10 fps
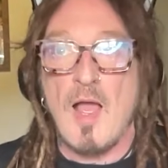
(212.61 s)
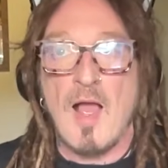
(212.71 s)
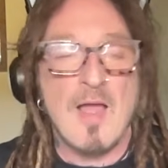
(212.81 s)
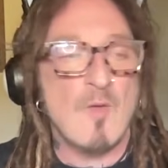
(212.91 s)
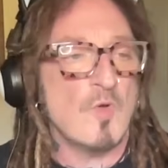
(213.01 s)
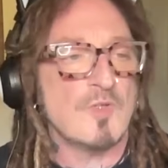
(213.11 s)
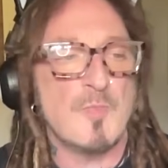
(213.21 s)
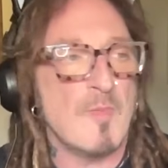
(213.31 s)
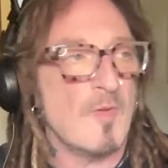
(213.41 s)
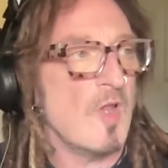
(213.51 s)
I watch
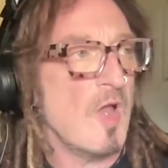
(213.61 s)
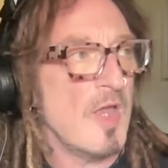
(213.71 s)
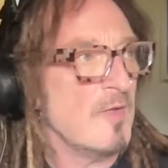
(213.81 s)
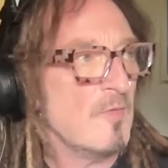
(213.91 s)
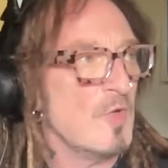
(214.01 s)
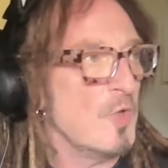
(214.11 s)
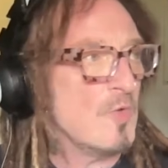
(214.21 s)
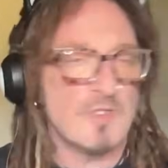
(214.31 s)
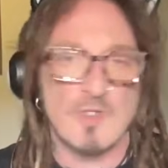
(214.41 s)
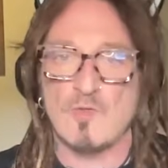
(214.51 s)
people in
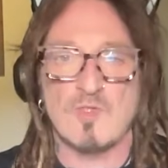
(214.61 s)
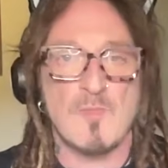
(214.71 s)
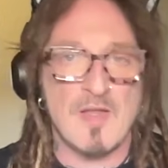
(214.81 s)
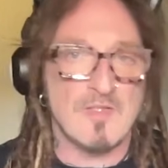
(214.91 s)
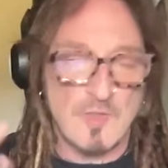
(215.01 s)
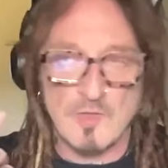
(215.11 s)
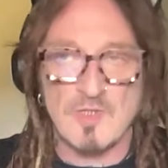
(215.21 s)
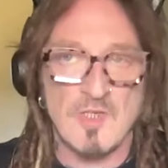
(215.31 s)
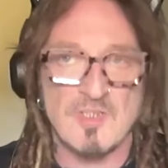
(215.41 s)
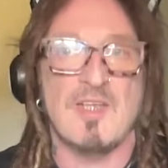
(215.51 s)
loads and loads of bands
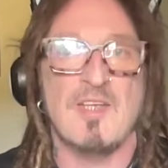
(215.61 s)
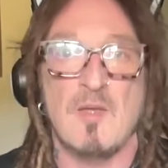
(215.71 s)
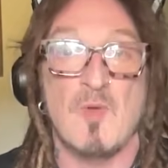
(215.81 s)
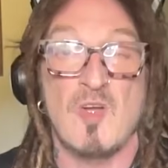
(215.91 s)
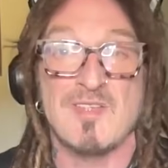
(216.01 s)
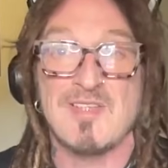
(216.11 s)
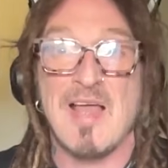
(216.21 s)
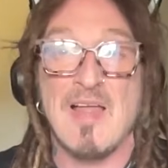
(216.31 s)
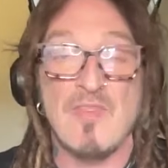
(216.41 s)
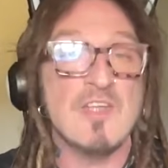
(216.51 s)
using these in-ear monitors,
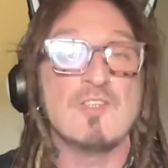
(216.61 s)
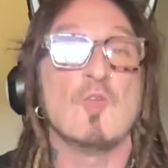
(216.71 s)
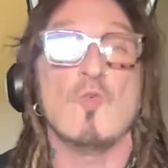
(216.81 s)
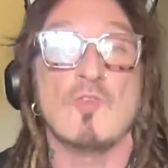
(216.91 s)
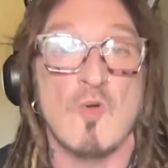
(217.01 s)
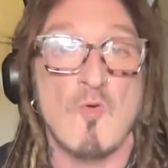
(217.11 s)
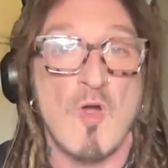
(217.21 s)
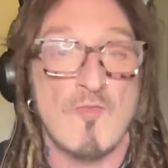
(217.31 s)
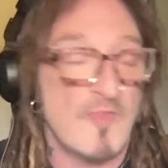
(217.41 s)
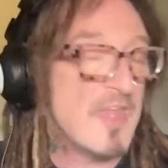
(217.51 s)
and they don't go
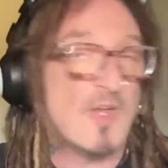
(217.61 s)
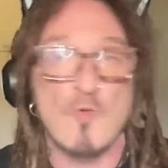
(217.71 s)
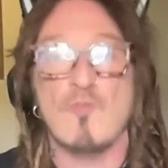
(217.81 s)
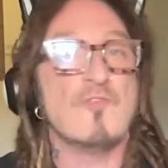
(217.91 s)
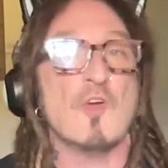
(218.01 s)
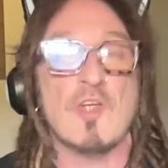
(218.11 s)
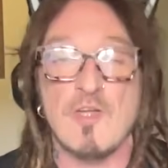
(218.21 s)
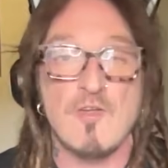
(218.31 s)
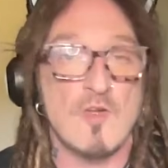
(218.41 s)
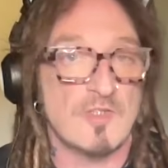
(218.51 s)
off. They're going
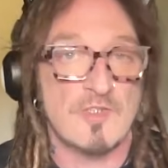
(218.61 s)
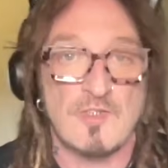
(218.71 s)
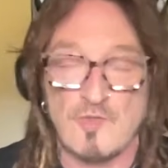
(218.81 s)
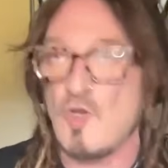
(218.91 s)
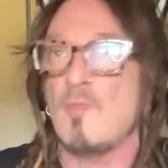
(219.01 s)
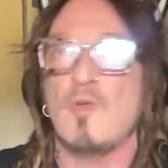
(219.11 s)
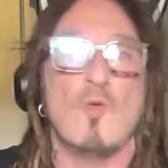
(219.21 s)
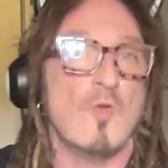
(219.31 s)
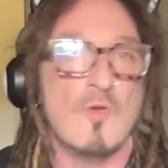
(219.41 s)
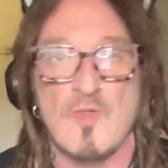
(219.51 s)
fucking nuts, jumping
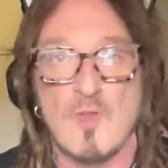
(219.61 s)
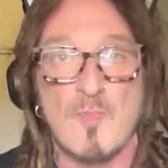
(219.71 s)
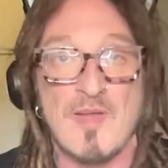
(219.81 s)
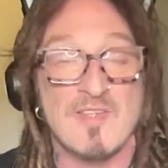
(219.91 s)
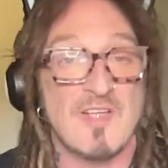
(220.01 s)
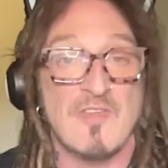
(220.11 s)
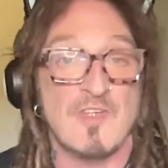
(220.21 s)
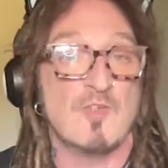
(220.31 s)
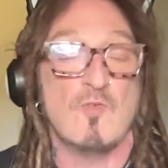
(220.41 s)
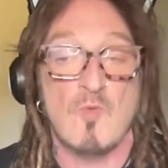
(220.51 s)
all over the place, and they
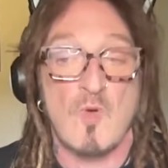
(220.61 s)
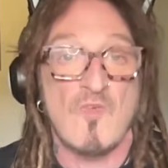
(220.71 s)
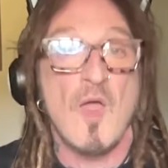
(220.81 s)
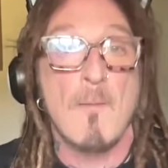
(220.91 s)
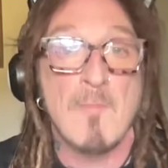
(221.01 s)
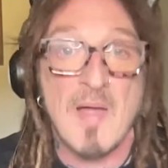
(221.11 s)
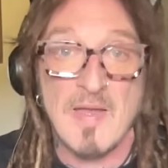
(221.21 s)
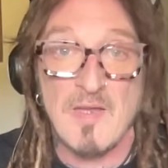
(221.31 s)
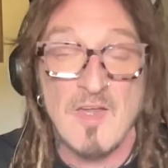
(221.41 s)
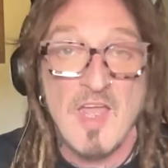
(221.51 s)
don't go off.
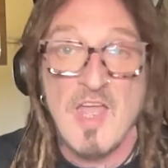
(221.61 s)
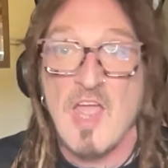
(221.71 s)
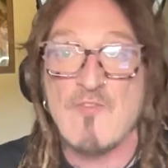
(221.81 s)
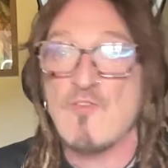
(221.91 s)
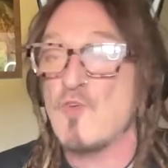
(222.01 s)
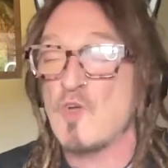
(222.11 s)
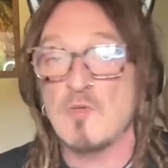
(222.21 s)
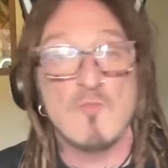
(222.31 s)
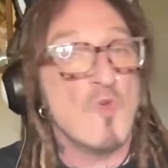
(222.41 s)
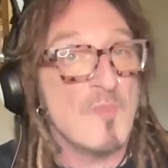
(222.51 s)
Mine, if I fucking
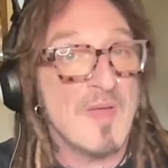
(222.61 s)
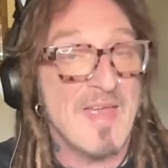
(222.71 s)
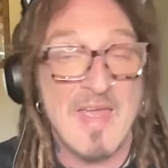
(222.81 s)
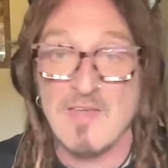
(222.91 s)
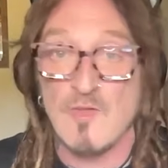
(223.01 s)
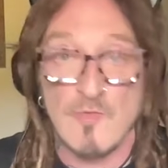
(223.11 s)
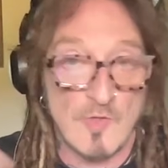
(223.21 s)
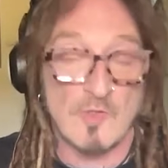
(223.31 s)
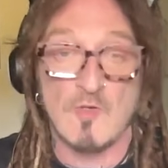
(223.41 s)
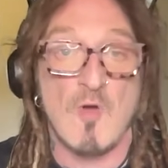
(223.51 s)
move my head,
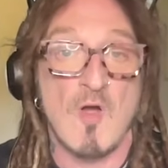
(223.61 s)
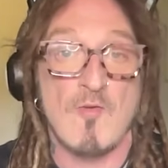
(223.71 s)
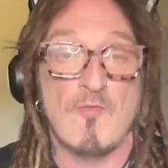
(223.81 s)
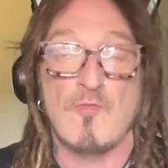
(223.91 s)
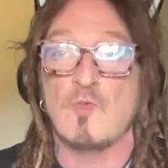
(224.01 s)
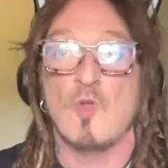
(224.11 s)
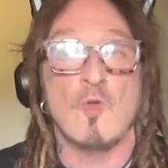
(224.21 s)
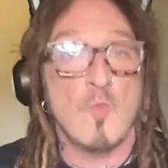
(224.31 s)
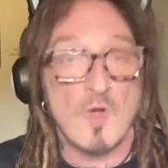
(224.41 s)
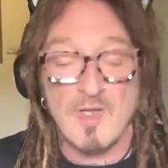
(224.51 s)
they'll go off. Don't know
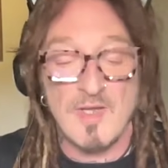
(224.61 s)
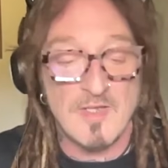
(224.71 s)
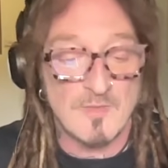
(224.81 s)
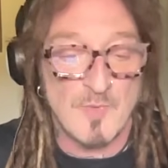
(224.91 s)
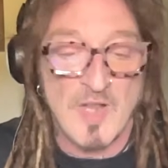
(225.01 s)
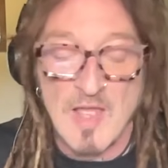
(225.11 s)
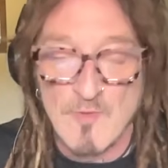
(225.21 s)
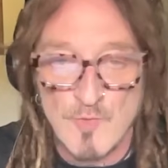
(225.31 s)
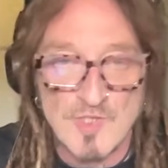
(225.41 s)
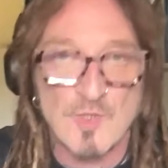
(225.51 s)
what it is, but
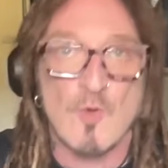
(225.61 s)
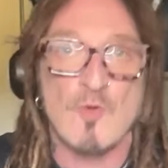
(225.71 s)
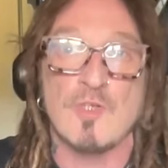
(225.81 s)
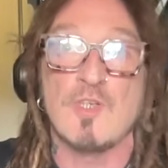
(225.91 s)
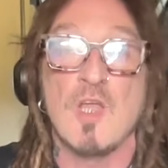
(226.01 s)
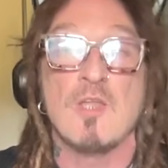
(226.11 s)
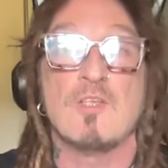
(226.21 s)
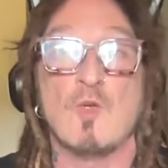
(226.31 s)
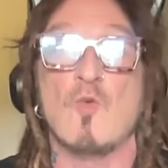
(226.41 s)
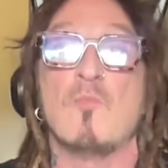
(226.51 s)
I've resorted to
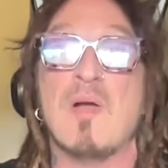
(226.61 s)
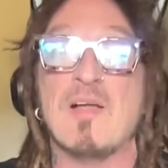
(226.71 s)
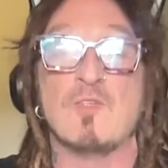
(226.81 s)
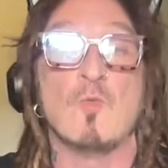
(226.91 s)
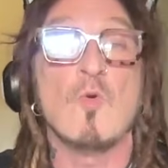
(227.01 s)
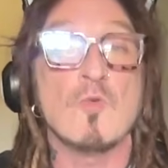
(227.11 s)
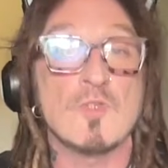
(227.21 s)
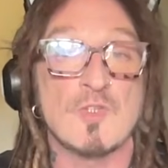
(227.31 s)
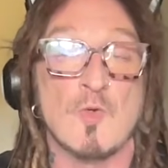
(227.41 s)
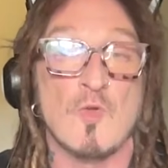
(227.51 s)
going back to old
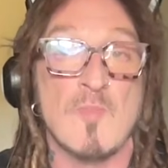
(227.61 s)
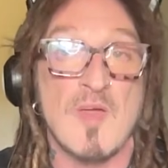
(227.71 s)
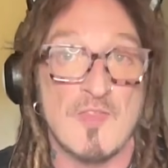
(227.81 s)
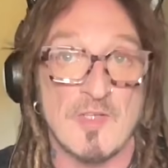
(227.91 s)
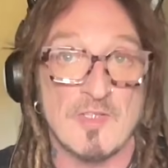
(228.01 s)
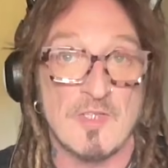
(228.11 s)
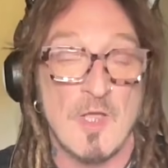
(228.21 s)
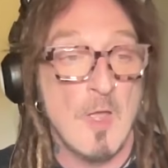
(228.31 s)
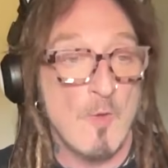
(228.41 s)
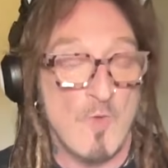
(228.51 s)
school methods
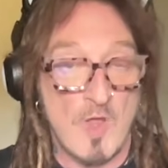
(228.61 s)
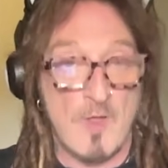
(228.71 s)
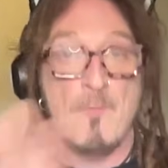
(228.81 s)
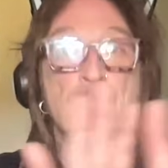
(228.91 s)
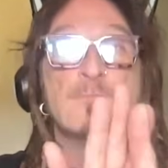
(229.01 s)
where